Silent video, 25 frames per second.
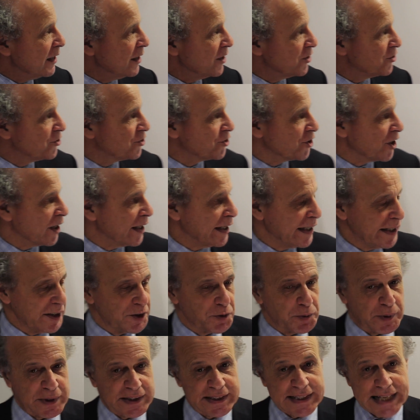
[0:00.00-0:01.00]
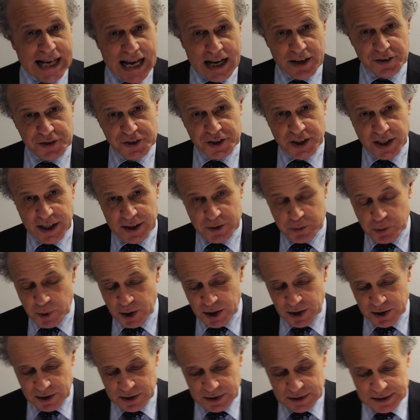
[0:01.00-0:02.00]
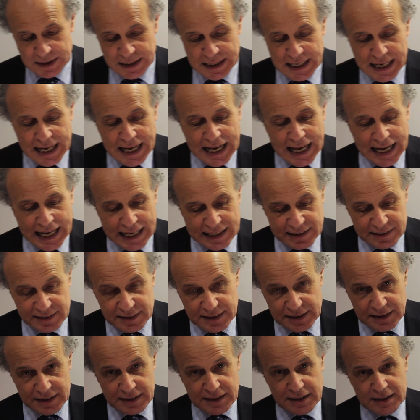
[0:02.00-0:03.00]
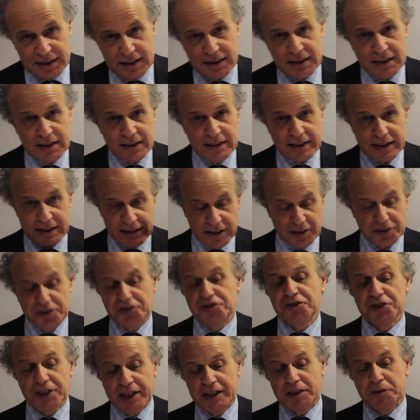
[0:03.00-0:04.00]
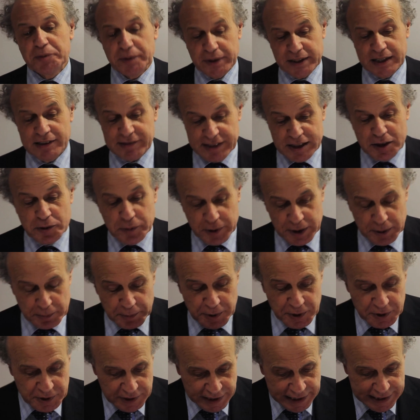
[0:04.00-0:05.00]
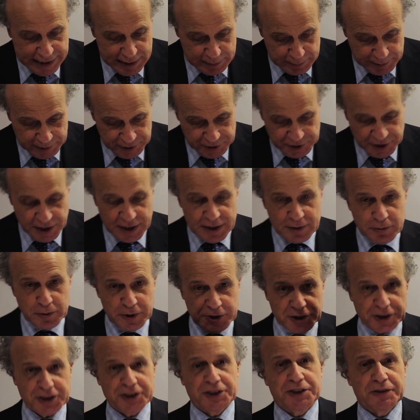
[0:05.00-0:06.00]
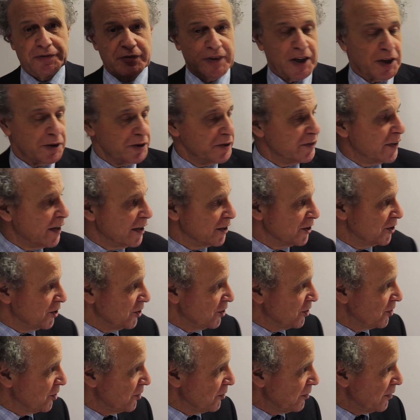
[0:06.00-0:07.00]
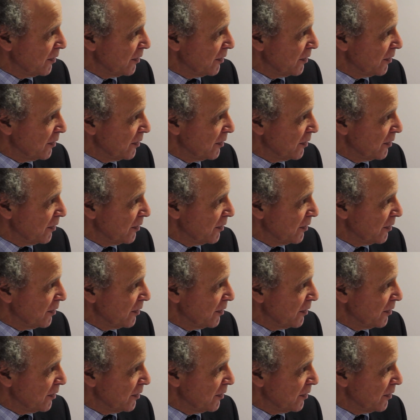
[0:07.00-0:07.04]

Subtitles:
trade with the outside world, and they can only trade with their equally poor neighbours, which is of no advantage to